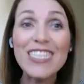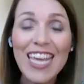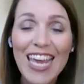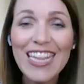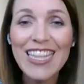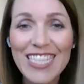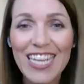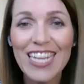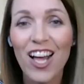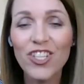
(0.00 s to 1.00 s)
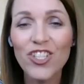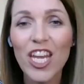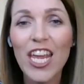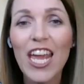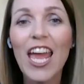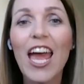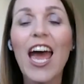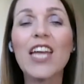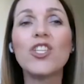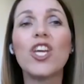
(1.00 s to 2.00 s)
take the technology
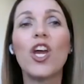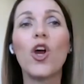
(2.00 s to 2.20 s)
and